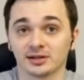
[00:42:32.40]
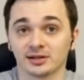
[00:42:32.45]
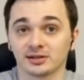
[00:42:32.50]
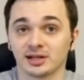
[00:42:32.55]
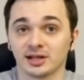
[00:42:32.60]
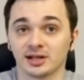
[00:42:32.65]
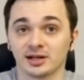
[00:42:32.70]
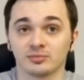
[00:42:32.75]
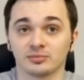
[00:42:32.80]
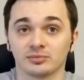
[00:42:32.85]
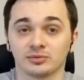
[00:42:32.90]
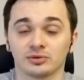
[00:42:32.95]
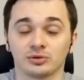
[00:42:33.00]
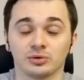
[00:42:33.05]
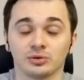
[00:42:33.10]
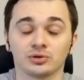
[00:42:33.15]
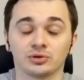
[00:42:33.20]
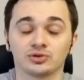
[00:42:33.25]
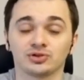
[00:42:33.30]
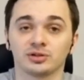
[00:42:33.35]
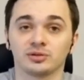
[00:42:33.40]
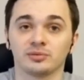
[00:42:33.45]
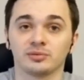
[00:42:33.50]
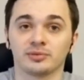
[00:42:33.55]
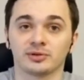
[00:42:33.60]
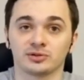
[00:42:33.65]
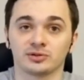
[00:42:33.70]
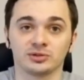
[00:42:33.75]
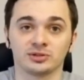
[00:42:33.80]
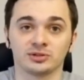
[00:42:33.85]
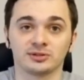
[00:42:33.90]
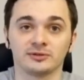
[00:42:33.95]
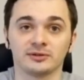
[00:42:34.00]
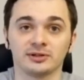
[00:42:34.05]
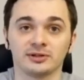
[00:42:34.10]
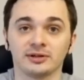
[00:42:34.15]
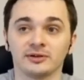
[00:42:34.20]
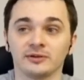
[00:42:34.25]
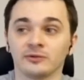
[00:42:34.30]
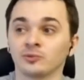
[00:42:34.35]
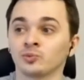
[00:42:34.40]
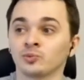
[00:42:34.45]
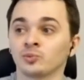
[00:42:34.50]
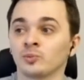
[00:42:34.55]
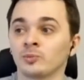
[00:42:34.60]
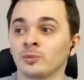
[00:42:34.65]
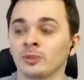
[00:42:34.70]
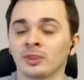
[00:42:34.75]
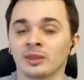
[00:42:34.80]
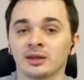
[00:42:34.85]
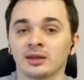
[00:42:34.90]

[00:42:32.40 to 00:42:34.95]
that we saw, say, in databases,